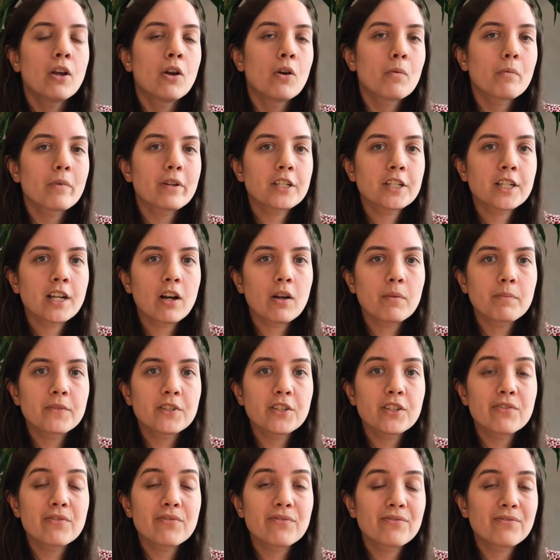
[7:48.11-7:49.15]
which helped
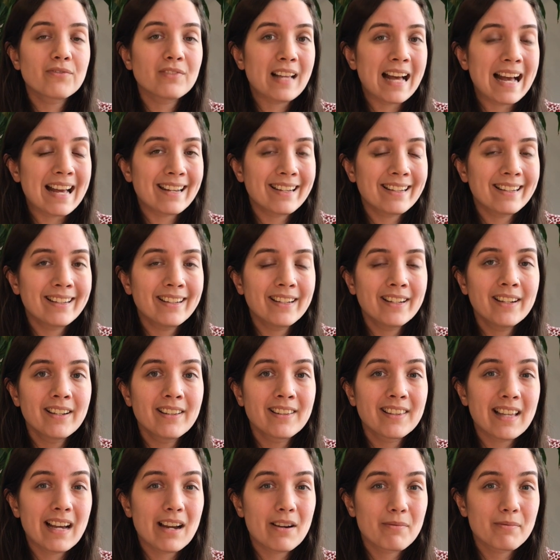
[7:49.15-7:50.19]
to flatten
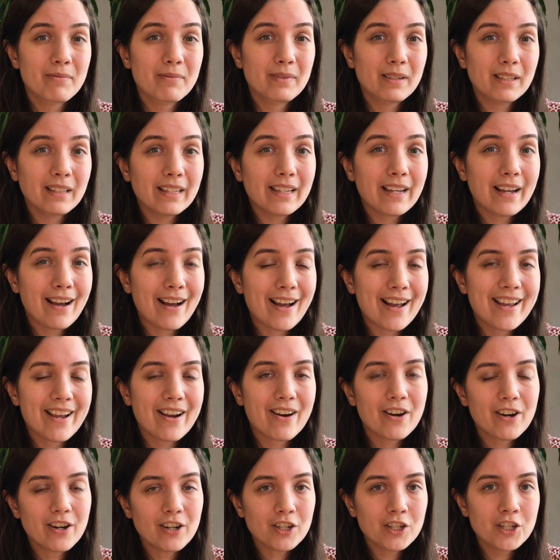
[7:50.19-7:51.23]
that really high
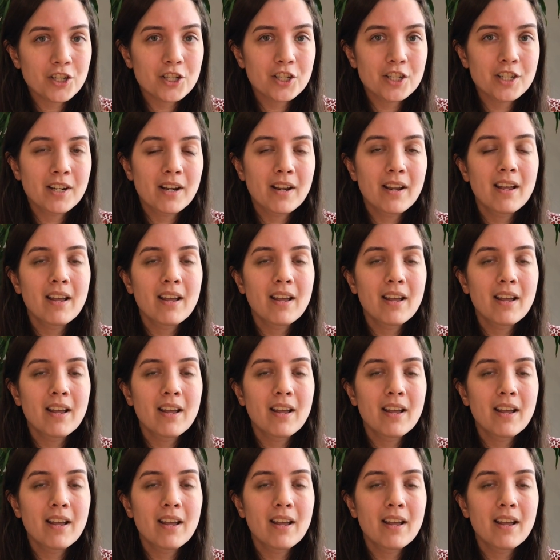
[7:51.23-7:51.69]
arch